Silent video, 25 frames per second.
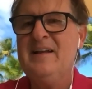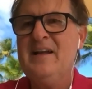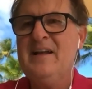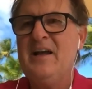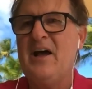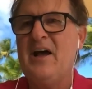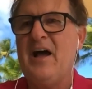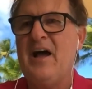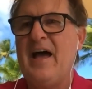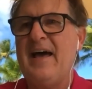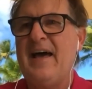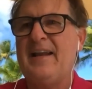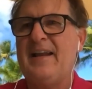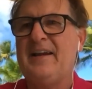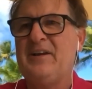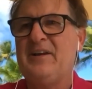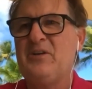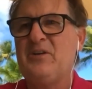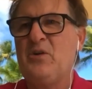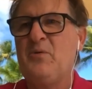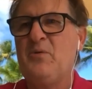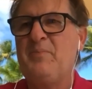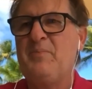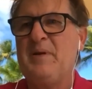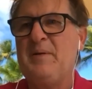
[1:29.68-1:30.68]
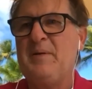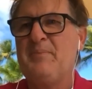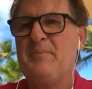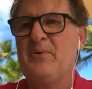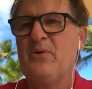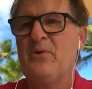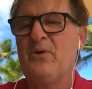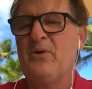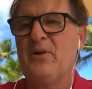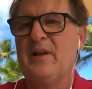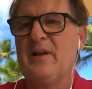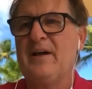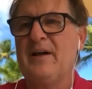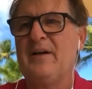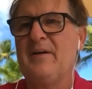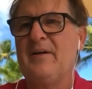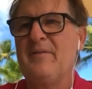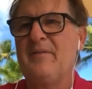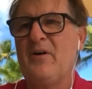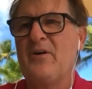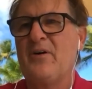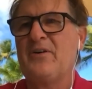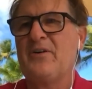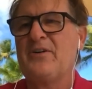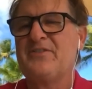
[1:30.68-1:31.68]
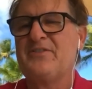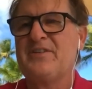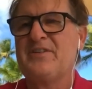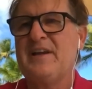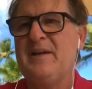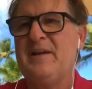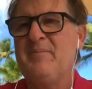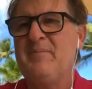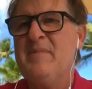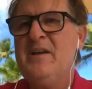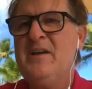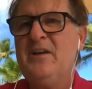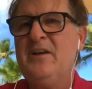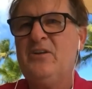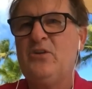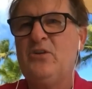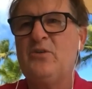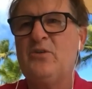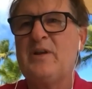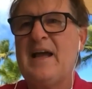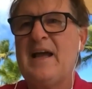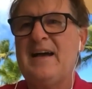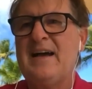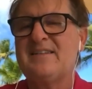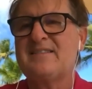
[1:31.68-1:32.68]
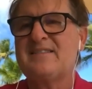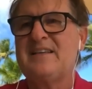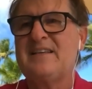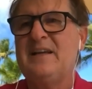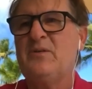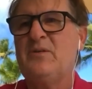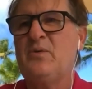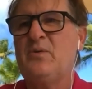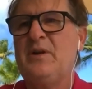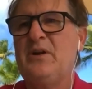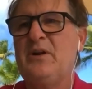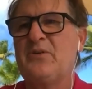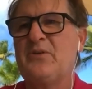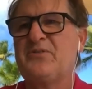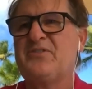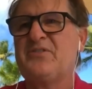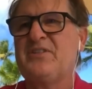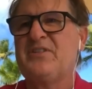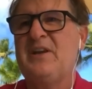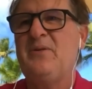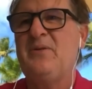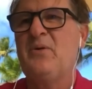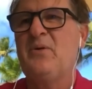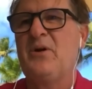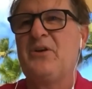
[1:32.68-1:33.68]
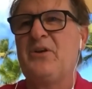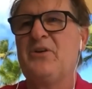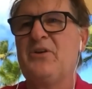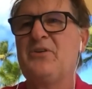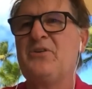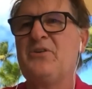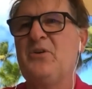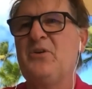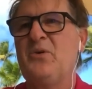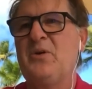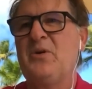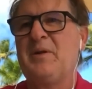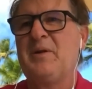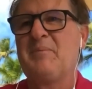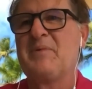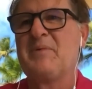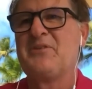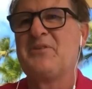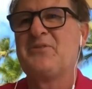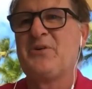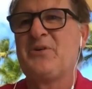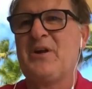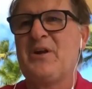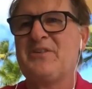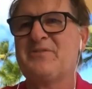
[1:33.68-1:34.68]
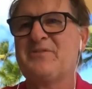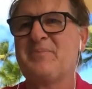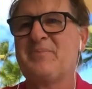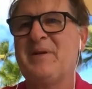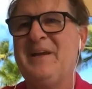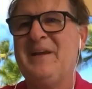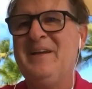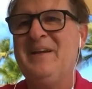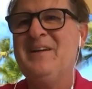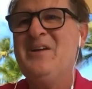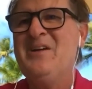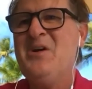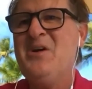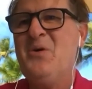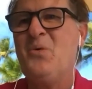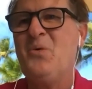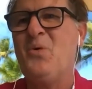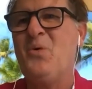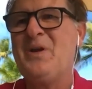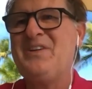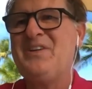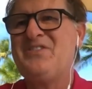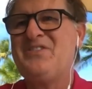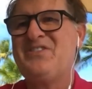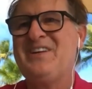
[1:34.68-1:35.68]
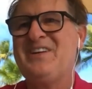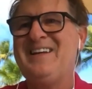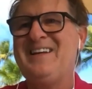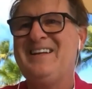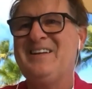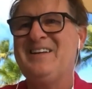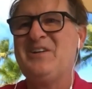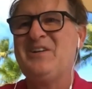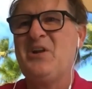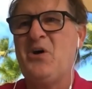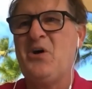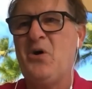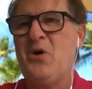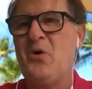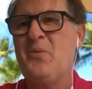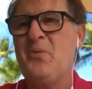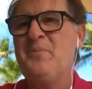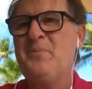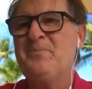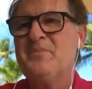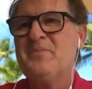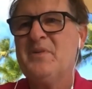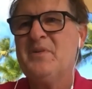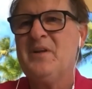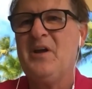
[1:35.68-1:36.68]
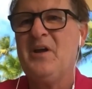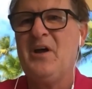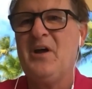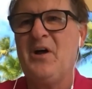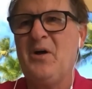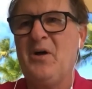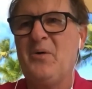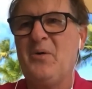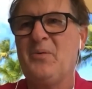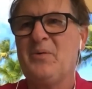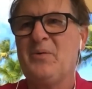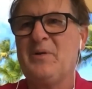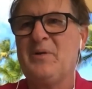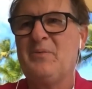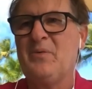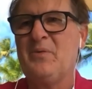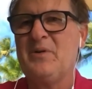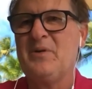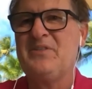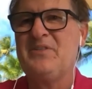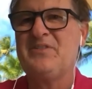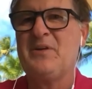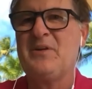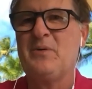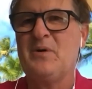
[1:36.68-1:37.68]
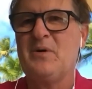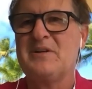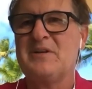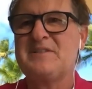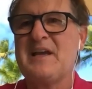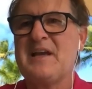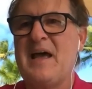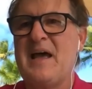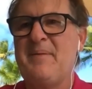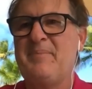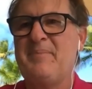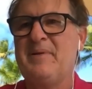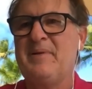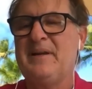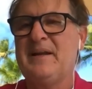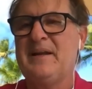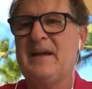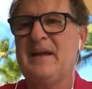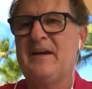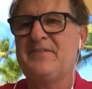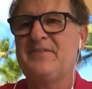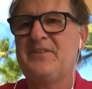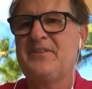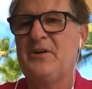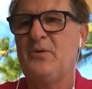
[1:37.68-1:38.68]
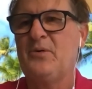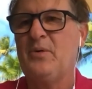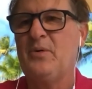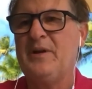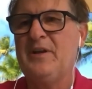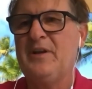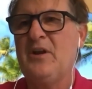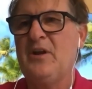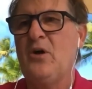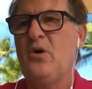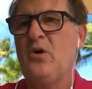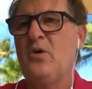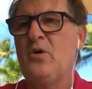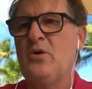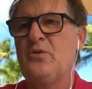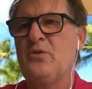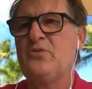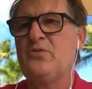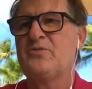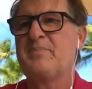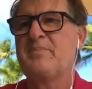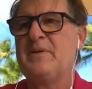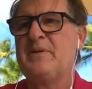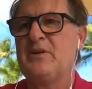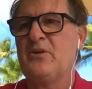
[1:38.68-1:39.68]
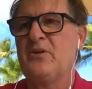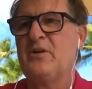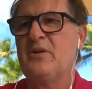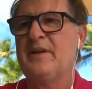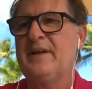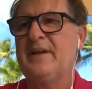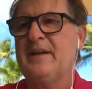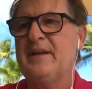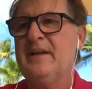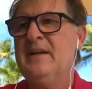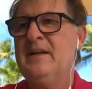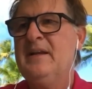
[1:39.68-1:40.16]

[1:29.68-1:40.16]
adding new people uh, on her team. You guys think we don't see what you're doing, but trust me, we see and know. Uh, we, we see what's happening out there. We know who's building